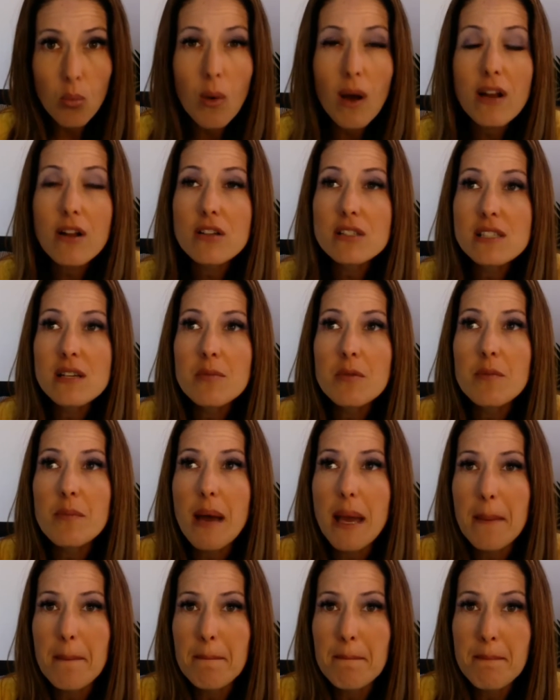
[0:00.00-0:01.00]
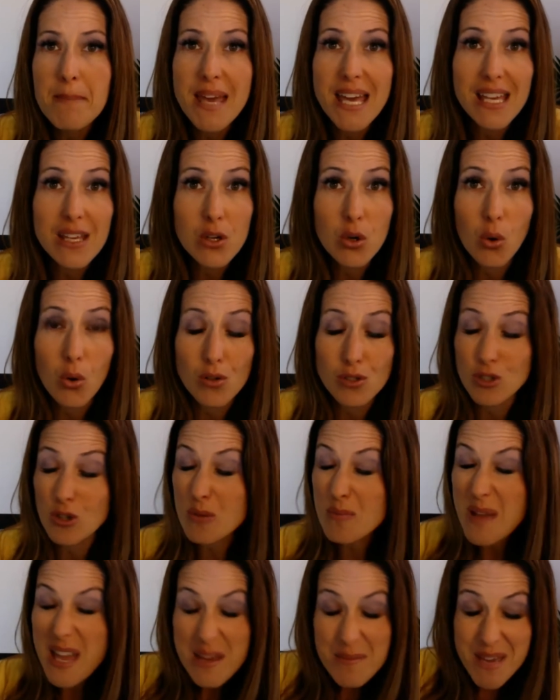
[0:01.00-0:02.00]
What are some of my big goals?
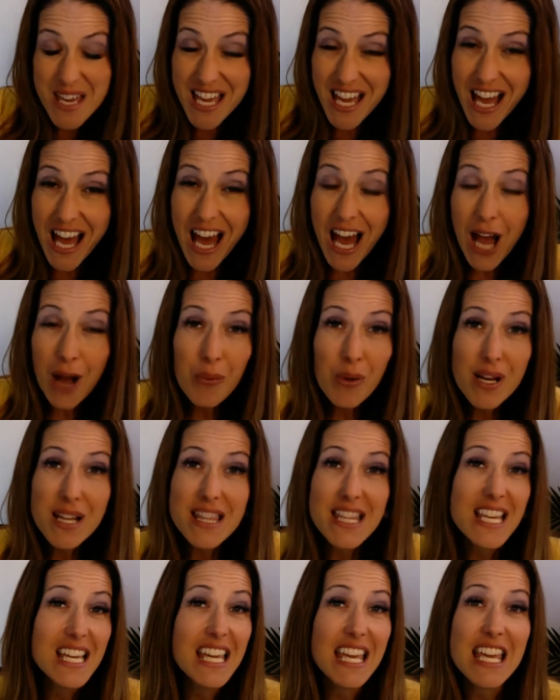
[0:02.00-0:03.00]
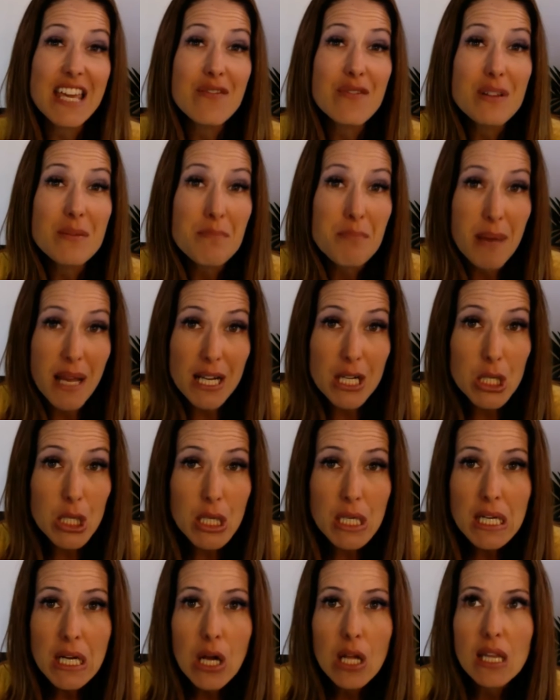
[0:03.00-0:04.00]
Or maybe I want to think even
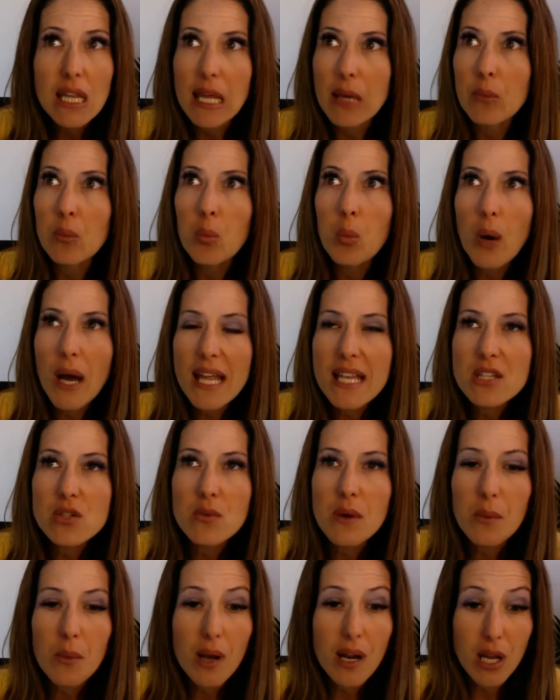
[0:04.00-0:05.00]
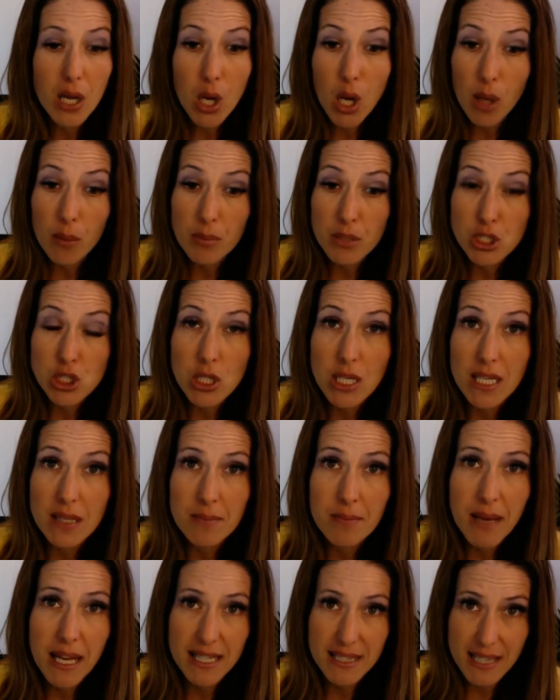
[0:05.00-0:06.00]
bigger, like what do I want to accomplish
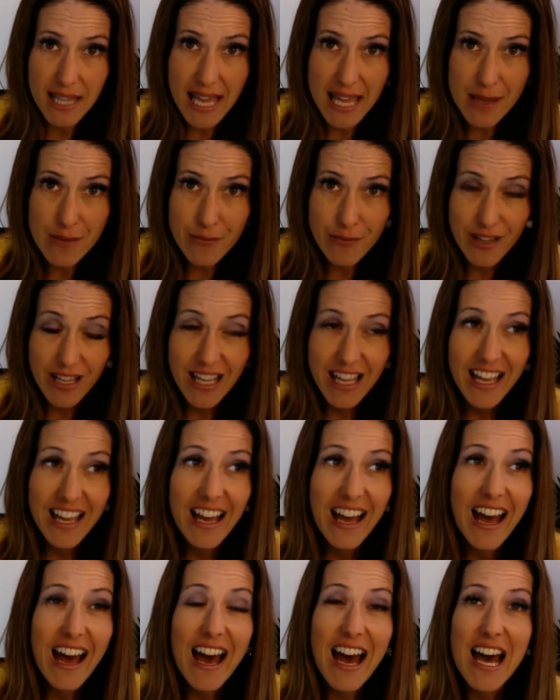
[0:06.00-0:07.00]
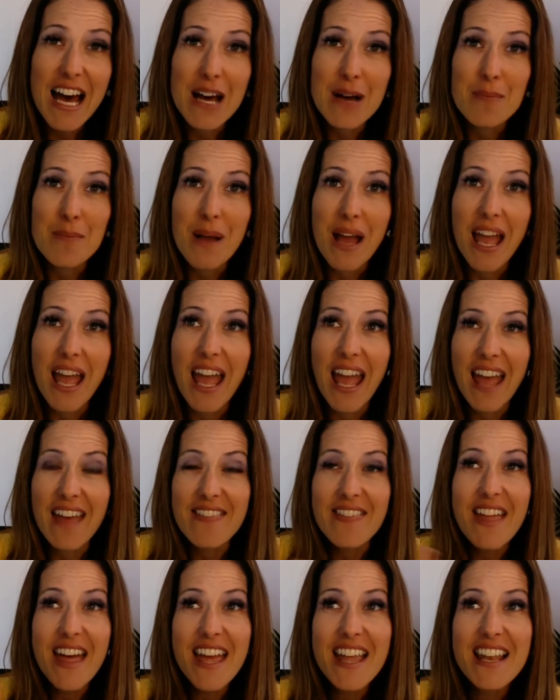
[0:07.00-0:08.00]
in my life? And
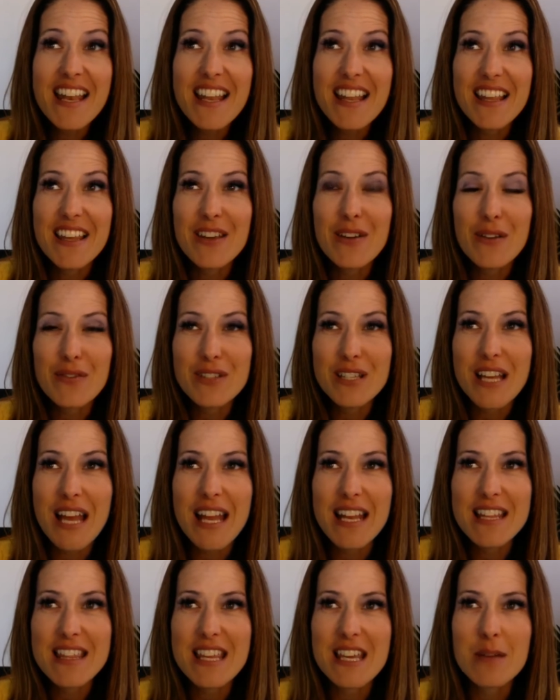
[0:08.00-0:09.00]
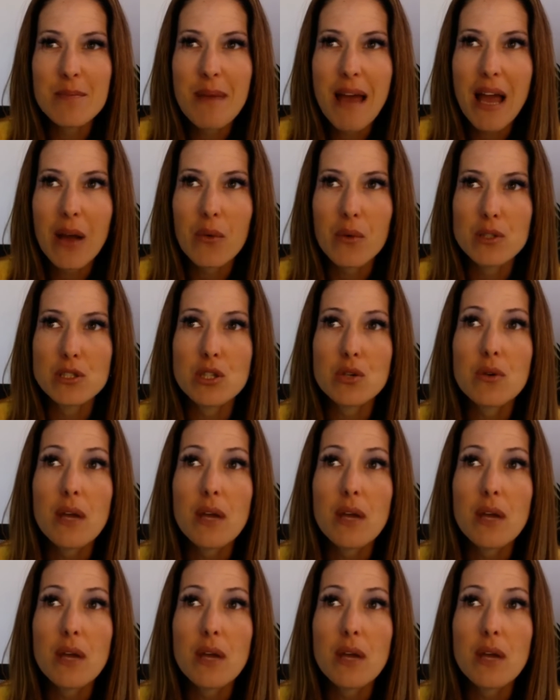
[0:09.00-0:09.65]
then you have to kind of think backwards.